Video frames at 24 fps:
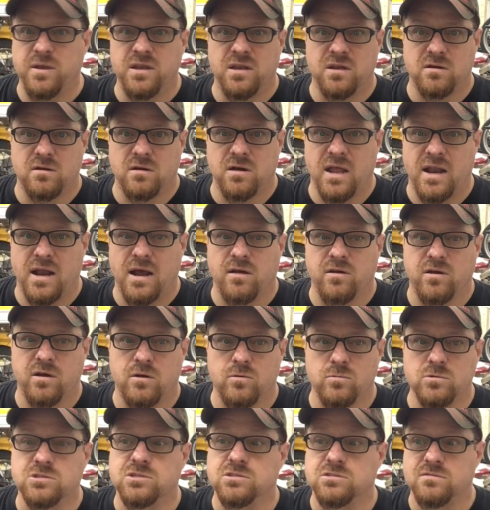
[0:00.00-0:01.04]
internet out here,
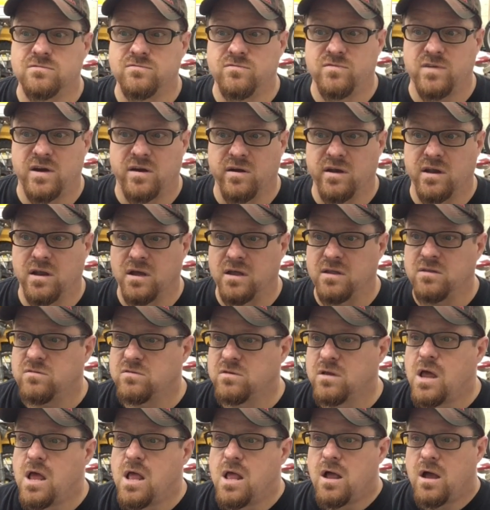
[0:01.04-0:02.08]
which is very nice.
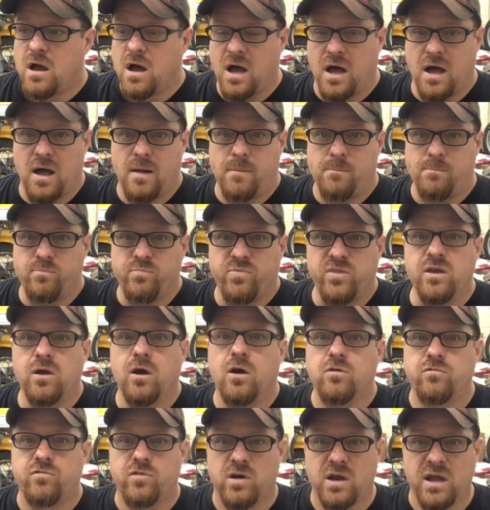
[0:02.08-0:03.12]
The
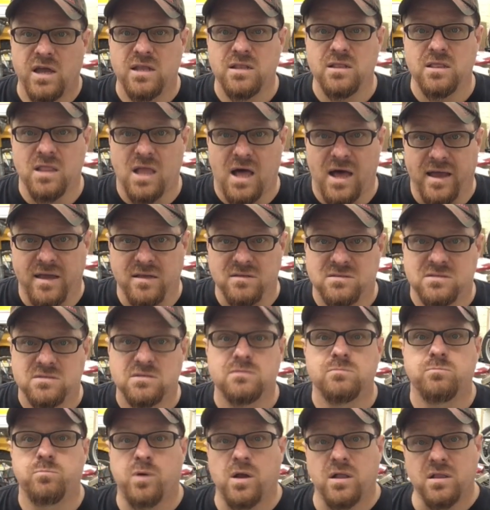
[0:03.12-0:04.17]
overhead lights,
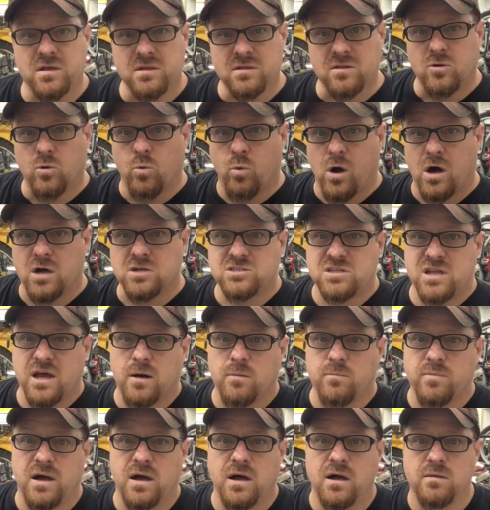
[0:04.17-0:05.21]
probably a little washed
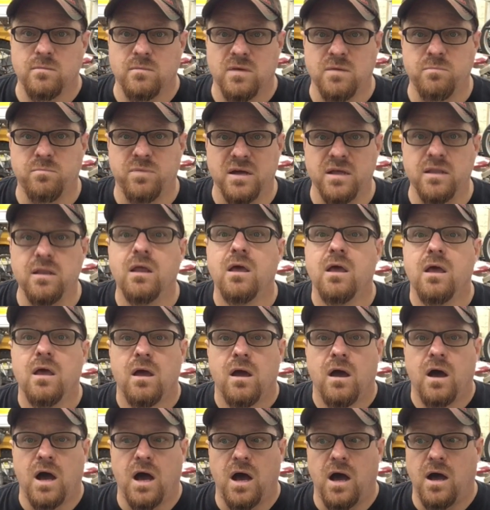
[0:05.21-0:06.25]
out behind me, but
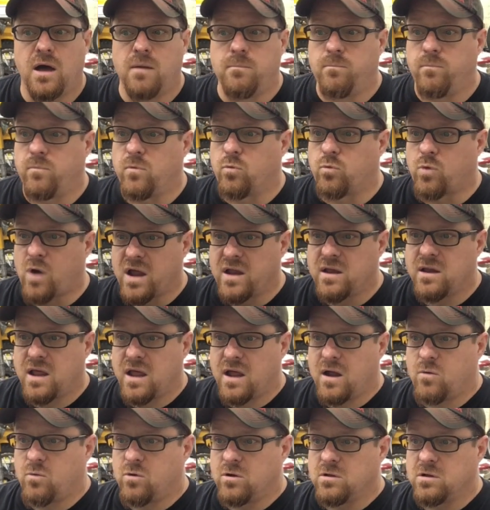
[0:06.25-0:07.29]
right
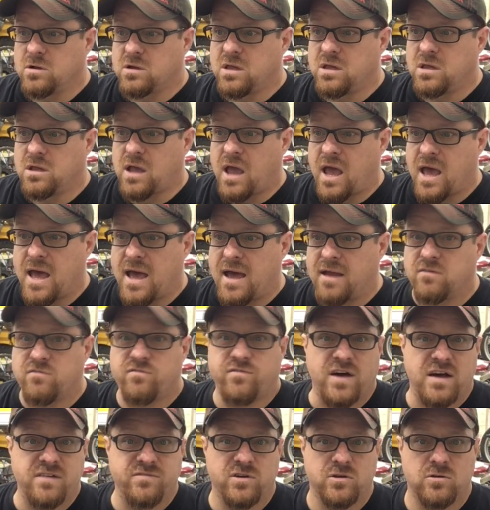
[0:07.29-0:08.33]
now we're looking at
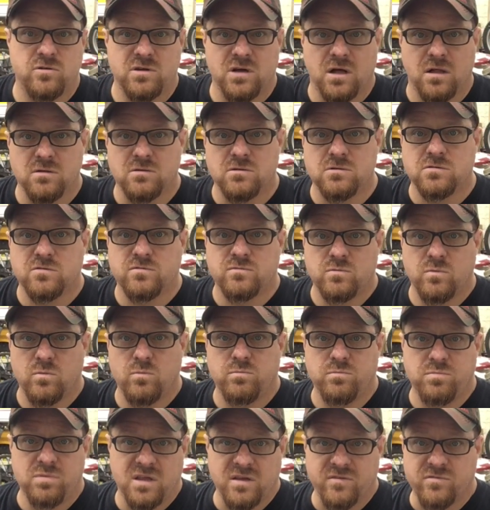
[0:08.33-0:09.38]
$500
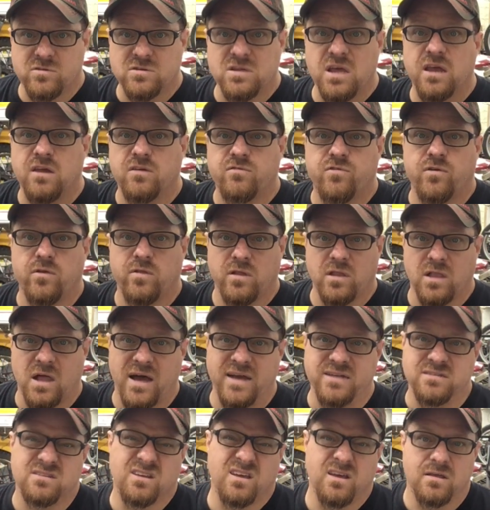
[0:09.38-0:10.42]
give or take for the
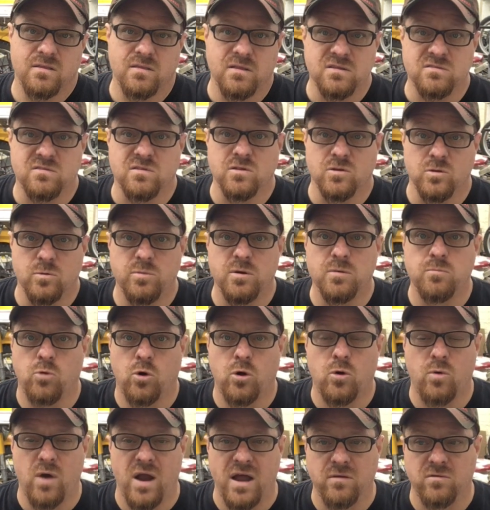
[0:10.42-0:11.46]
lights. Again, that's a little bit
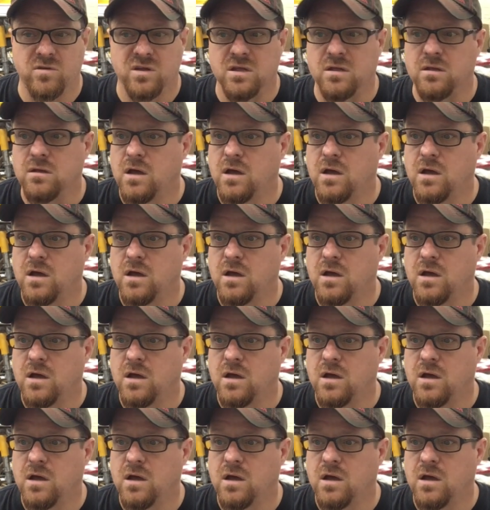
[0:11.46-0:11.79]
more rounding.